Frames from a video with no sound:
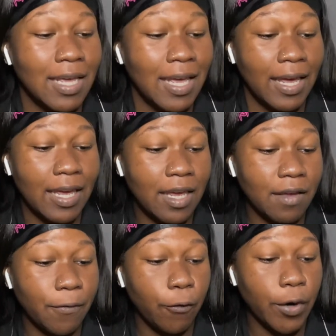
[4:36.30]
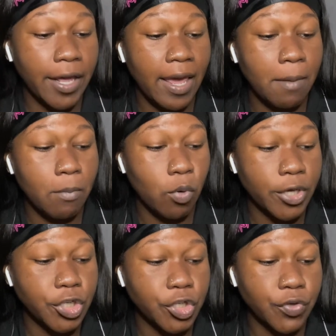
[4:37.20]
And for a
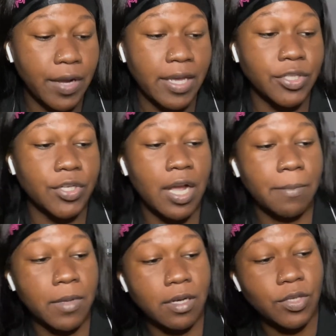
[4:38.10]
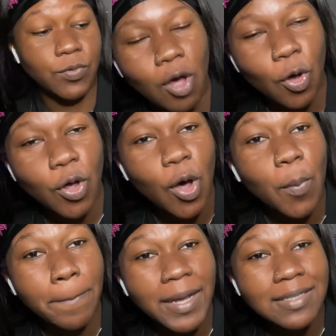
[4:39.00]
moisturizer, I'm gonna use the
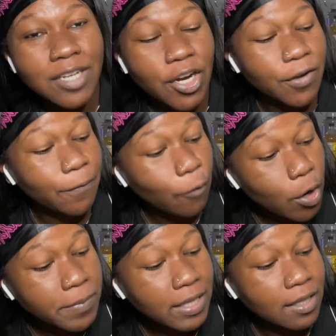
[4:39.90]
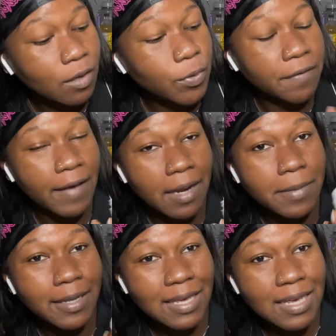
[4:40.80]
cocoa butter formula with the
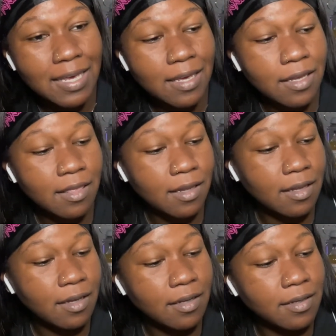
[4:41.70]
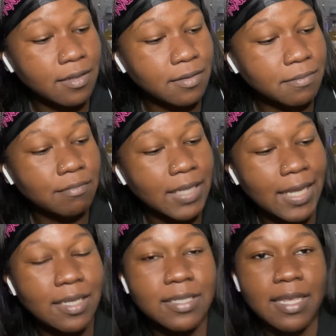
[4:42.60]
vitamin E, the
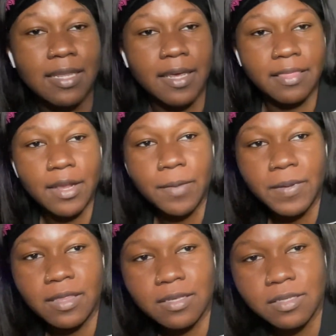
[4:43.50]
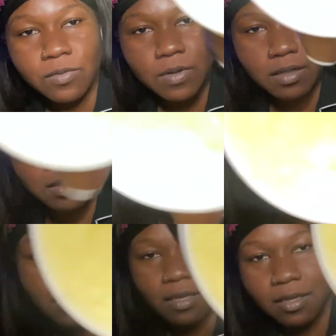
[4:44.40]
daily skin therapy. This is what it
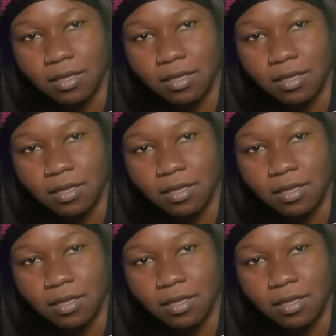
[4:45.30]
looks like.